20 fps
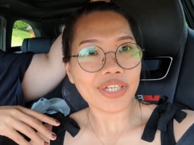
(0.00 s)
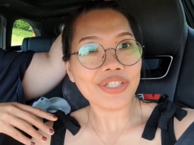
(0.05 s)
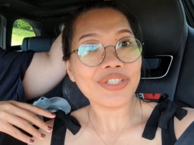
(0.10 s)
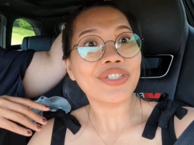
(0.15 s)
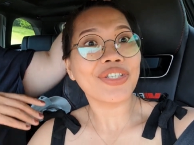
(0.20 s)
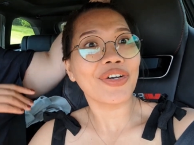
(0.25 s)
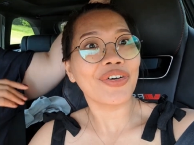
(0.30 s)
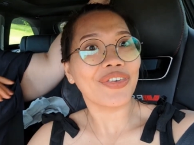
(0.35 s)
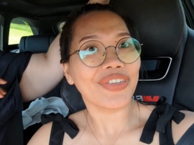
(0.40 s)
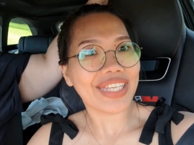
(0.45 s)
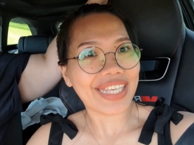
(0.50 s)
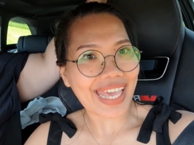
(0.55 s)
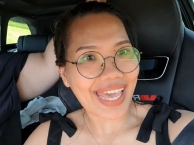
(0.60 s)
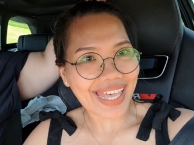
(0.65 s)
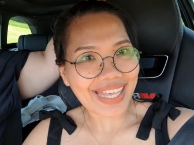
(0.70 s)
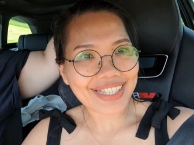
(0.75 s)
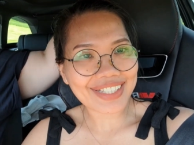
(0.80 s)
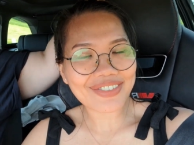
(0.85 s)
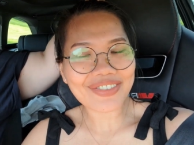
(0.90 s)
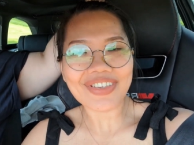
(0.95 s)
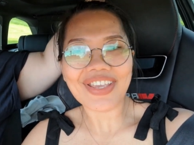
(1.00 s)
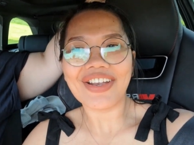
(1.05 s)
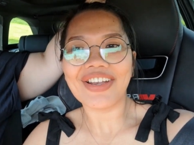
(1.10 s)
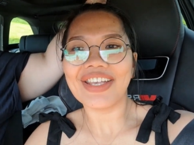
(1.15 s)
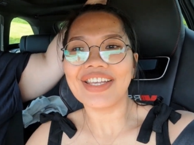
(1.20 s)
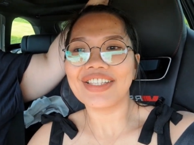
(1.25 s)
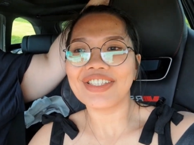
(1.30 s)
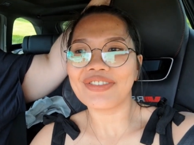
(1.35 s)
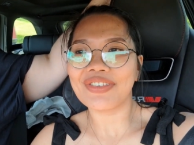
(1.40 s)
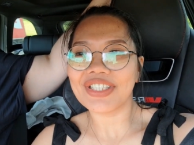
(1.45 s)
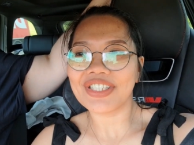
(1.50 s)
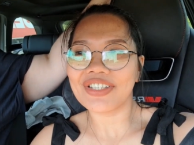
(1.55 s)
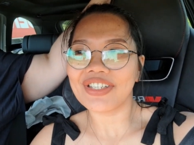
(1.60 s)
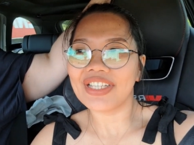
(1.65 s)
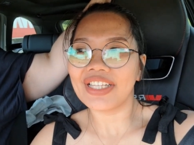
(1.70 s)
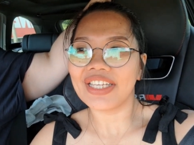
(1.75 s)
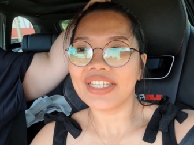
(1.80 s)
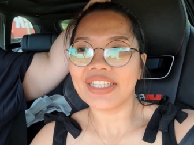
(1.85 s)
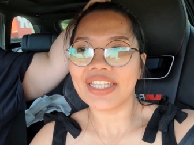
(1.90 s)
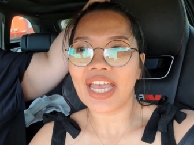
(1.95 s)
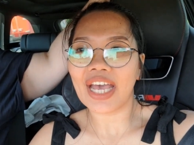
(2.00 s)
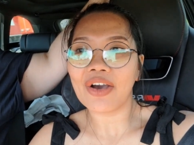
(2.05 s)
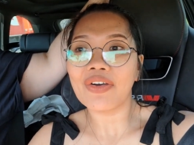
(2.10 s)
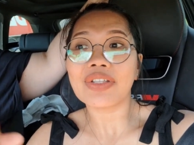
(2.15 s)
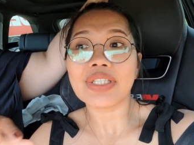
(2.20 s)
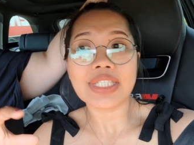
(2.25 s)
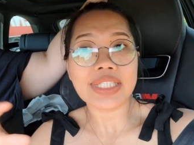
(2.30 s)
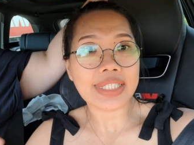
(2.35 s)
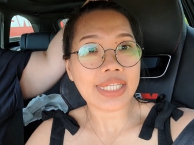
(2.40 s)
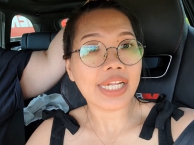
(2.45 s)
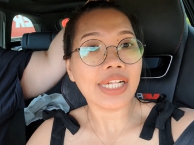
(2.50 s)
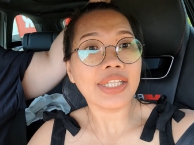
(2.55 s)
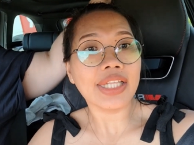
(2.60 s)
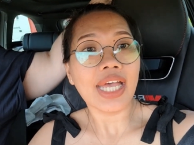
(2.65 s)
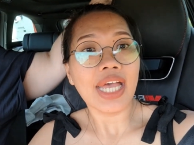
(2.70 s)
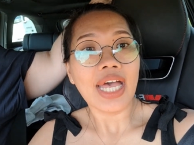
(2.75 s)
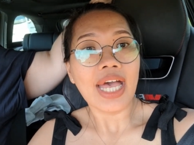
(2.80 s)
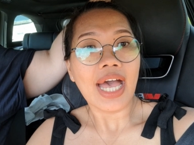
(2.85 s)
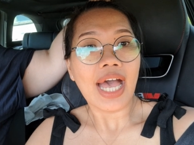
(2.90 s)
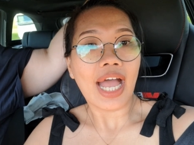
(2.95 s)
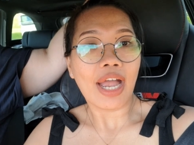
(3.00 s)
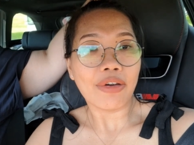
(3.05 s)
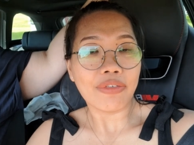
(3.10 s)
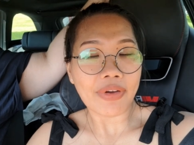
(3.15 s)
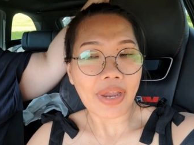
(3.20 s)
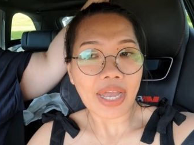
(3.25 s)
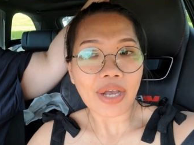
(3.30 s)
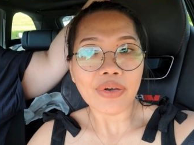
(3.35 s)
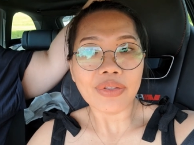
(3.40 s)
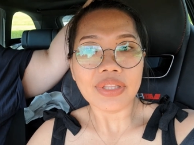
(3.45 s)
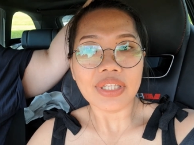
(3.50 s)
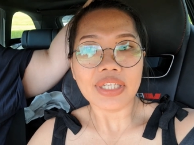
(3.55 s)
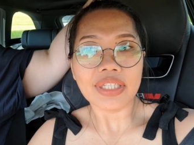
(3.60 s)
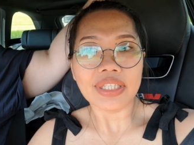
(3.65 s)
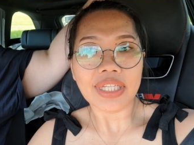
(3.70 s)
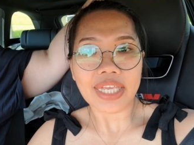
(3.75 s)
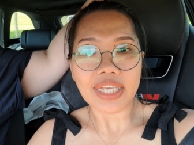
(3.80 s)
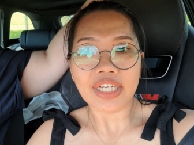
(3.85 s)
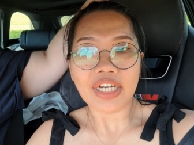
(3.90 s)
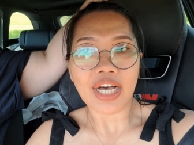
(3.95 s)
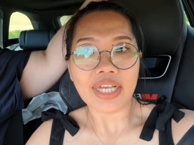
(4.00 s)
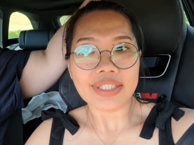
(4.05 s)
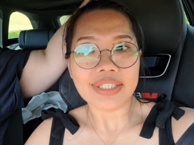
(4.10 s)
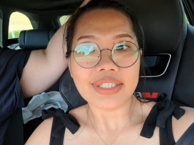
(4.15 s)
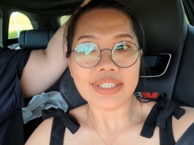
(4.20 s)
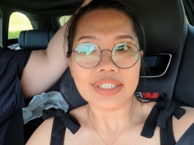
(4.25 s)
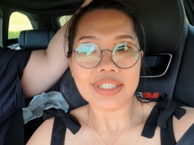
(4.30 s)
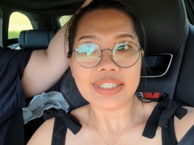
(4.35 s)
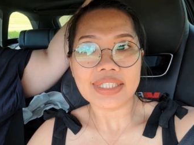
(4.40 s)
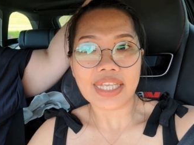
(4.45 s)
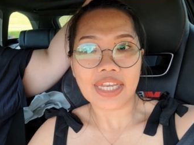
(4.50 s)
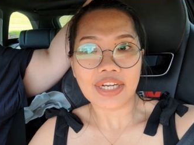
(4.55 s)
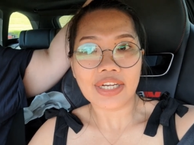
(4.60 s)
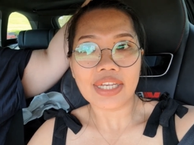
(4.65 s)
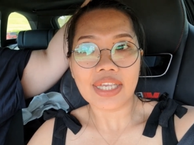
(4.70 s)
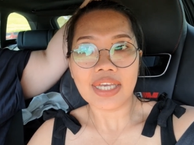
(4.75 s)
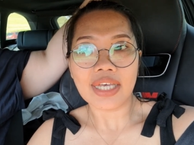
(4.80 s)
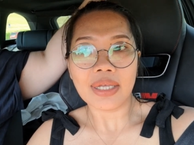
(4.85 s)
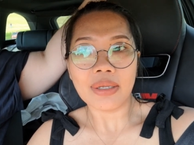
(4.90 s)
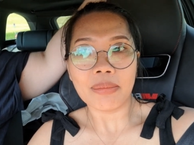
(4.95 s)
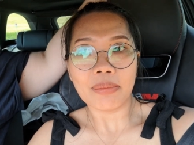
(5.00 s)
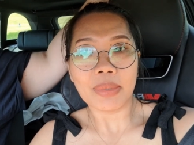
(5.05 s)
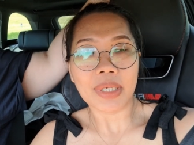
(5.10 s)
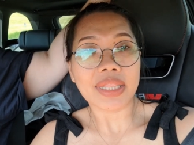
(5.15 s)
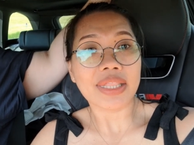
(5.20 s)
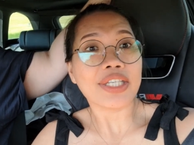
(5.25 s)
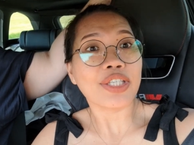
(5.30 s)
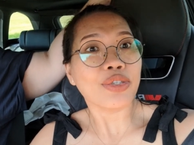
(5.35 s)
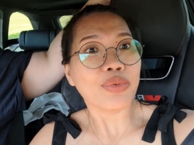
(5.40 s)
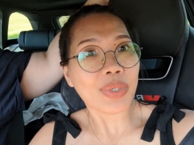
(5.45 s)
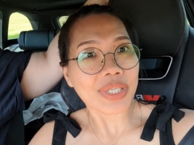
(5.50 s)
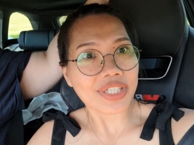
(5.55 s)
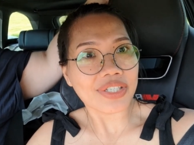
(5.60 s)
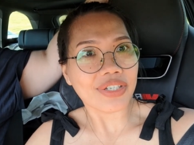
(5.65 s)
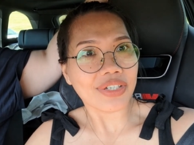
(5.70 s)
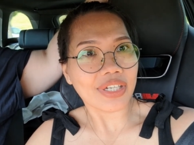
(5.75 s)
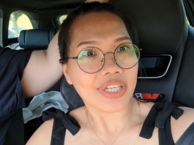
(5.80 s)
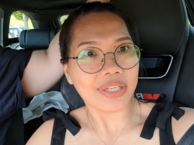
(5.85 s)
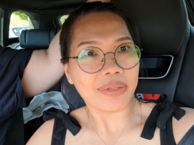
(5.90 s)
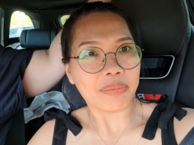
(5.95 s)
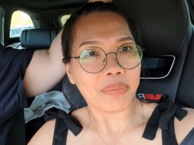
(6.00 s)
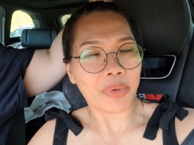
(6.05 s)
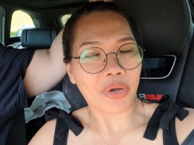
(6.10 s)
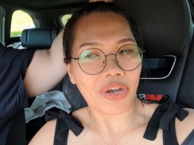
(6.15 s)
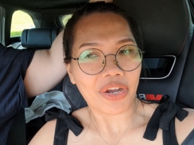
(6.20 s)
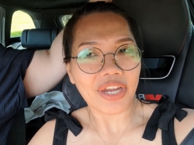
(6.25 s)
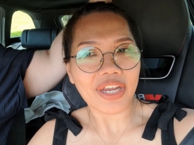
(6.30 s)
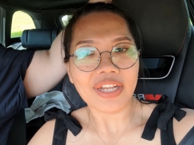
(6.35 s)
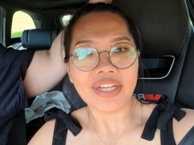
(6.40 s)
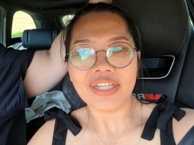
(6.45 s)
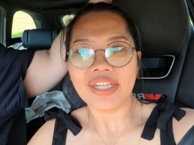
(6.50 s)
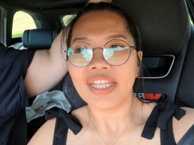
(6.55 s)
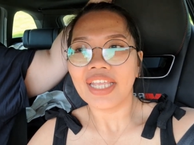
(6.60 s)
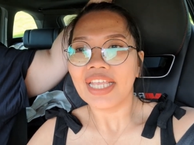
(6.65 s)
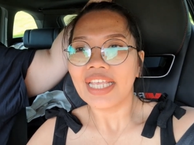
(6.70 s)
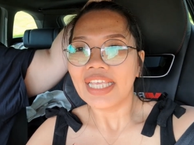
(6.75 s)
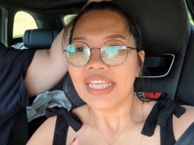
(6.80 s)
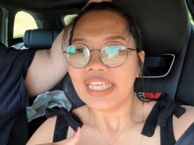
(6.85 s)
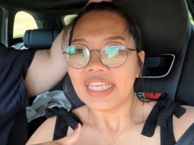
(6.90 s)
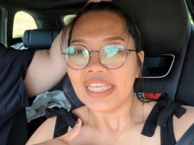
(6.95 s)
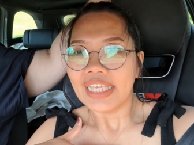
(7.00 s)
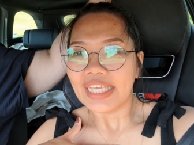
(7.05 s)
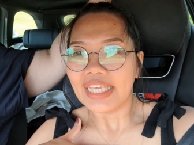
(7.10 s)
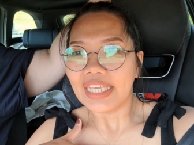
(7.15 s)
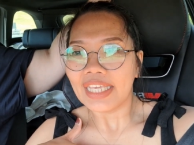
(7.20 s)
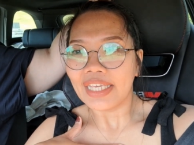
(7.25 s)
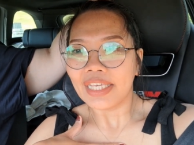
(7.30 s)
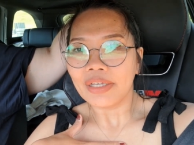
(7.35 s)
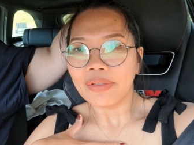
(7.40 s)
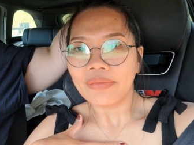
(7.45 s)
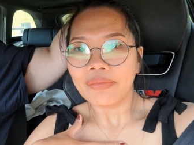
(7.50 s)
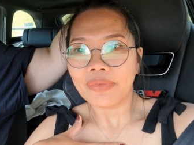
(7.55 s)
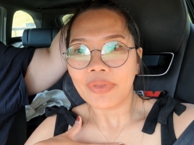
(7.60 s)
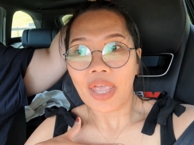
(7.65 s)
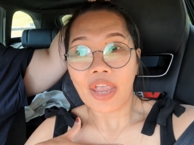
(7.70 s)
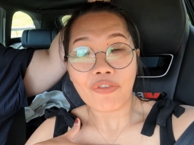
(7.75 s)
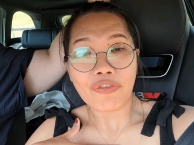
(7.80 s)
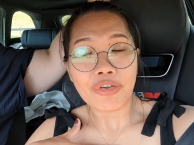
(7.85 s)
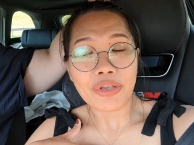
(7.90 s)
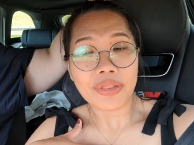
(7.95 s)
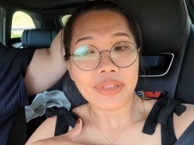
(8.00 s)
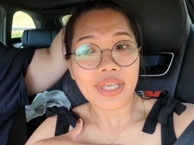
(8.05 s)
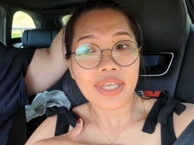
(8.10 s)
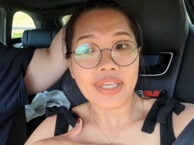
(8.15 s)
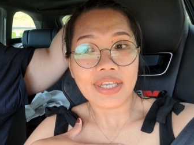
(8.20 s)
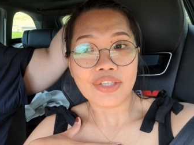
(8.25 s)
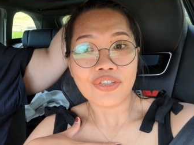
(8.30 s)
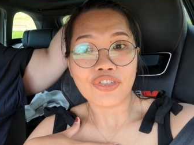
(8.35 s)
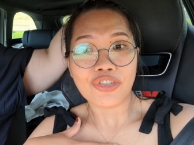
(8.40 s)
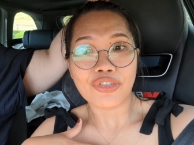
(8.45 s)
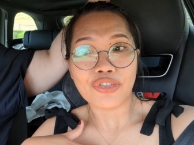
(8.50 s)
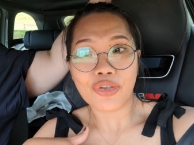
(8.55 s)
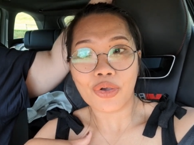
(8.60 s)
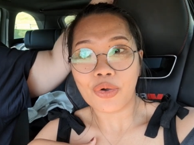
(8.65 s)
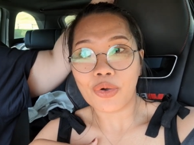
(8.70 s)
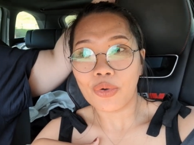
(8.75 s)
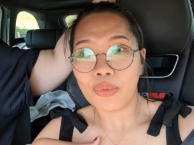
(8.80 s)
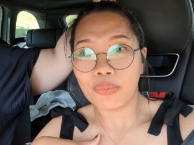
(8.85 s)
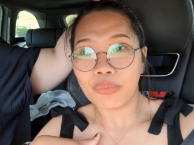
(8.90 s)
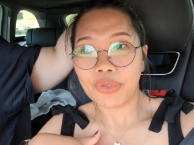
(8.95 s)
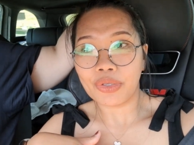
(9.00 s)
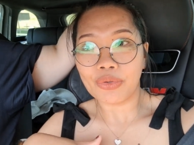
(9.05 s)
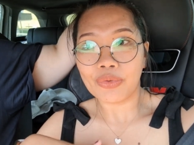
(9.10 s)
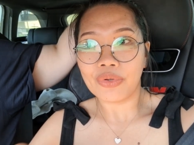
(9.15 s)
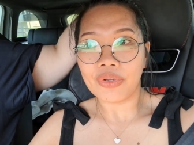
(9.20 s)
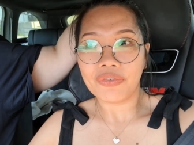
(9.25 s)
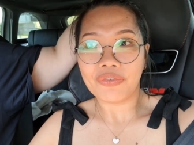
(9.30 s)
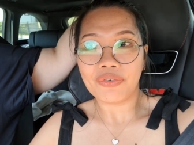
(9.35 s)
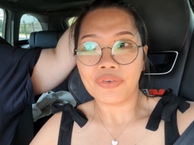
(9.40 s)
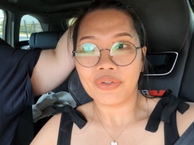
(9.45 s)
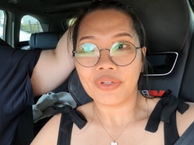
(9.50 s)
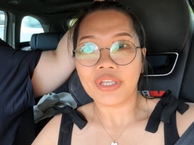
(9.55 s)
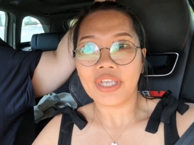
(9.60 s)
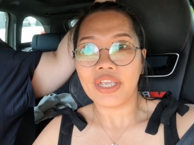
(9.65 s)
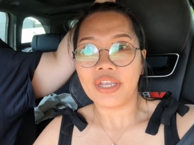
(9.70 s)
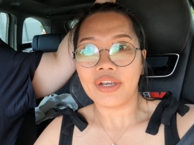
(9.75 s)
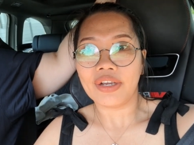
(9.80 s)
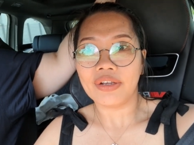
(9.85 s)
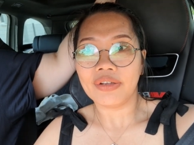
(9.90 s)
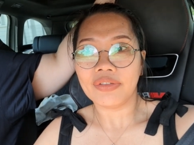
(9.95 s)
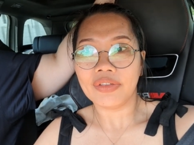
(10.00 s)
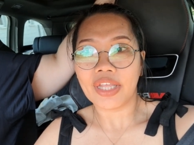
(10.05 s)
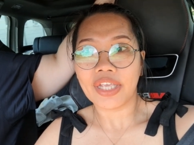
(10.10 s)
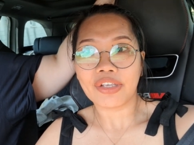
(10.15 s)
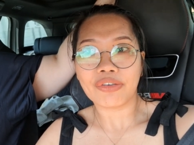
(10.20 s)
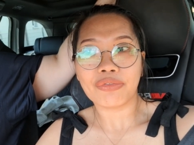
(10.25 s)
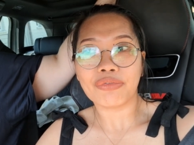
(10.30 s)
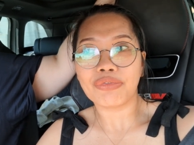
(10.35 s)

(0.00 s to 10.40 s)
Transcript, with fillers: So yes, we are in Switzerland now. It's still around the Lake Constance area, but the Switzerland part and everything is so beautiful here. Like okay.